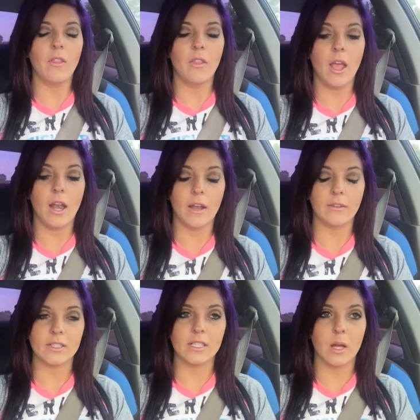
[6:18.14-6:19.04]
And then I
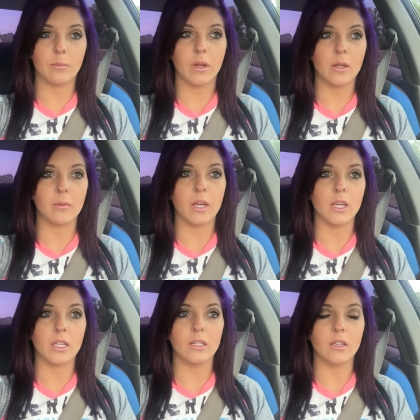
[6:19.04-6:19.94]
have to stop by
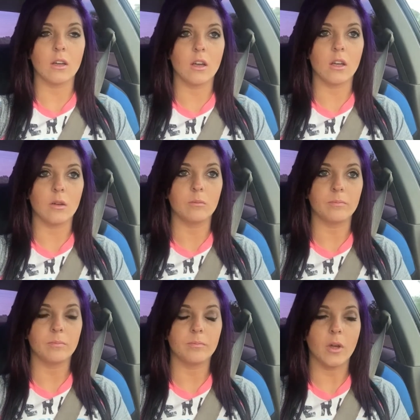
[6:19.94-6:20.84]
my
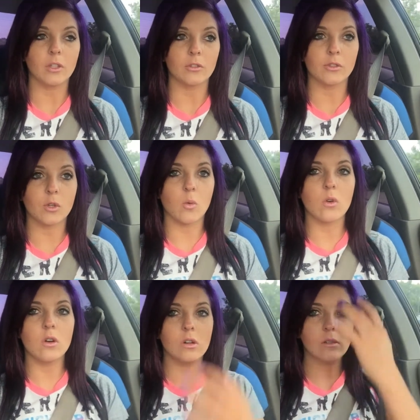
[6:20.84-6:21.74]
um, other
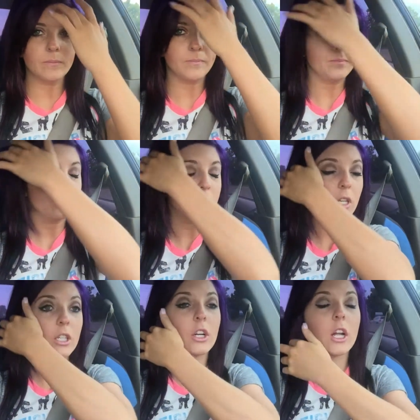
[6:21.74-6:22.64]
school that I